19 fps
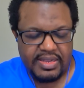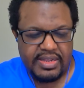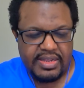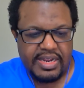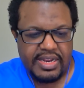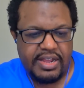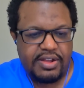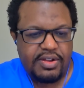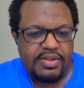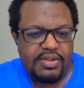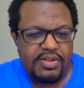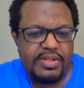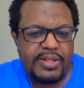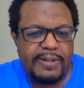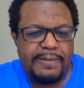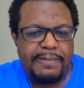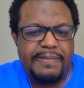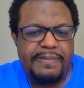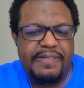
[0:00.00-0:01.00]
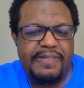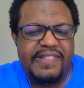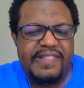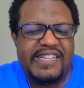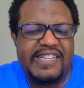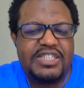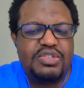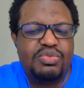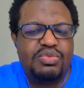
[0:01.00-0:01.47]
Now,
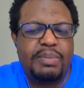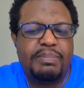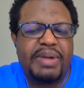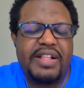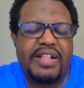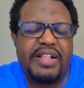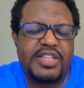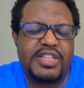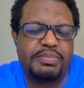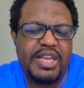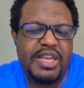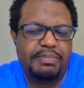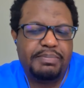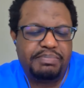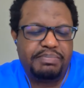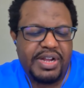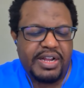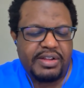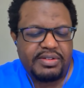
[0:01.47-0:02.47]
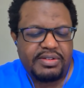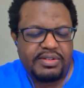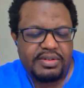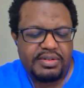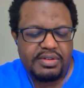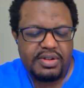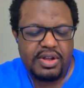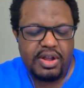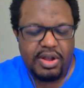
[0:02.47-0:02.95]
this is what bothers me about
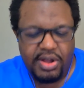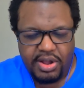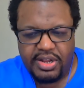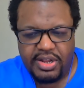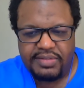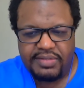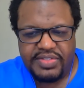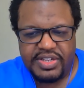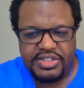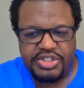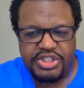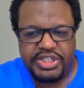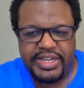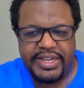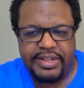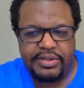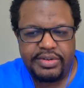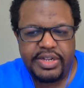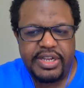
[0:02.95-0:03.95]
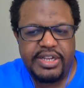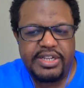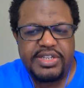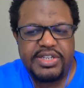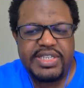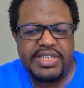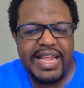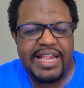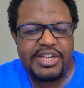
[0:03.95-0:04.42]
all of this, Shield. You
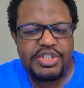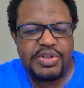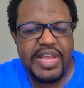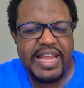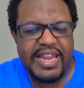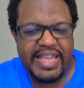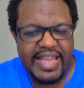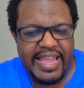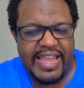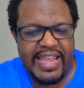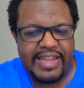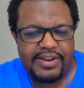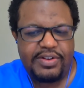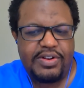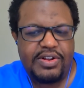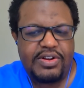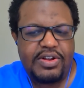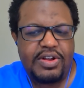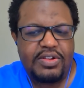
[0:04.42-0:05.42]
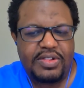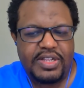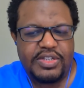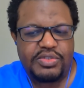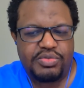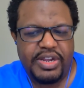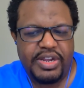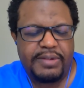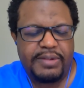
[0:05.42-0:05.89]
said that you had a handle on all
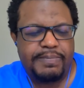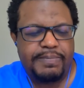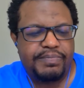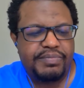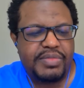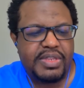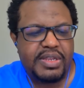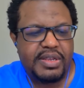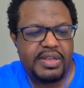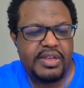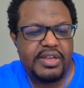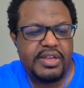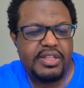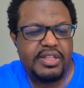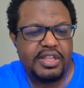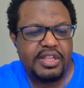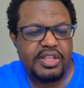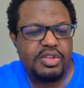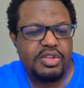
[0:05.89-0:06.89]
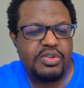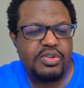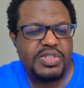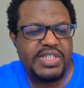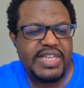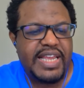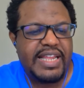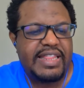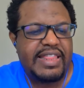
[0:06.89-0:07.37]
this, right? You
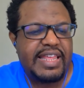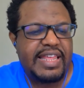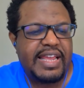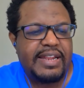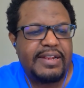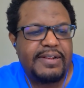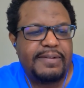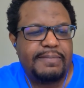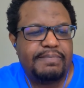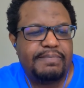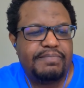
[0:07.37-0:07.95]
said that